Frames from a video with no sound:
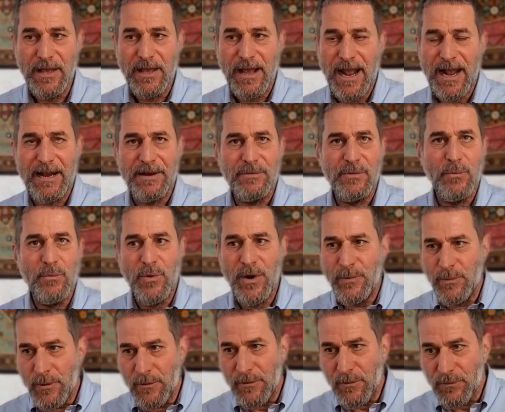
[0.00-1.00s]
And we
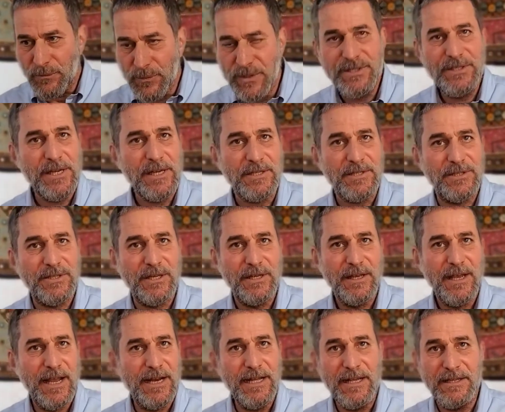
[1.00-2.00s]
will resist
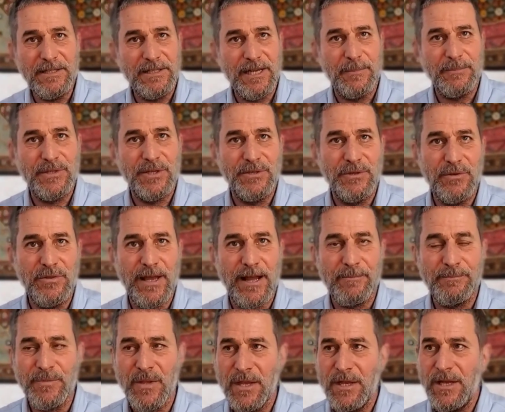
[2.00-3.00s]
any attempt to do that.
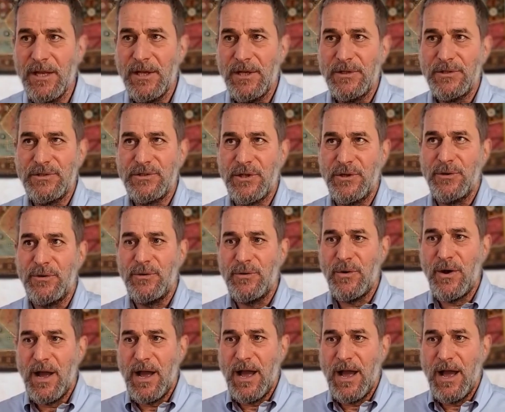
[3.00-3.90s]
So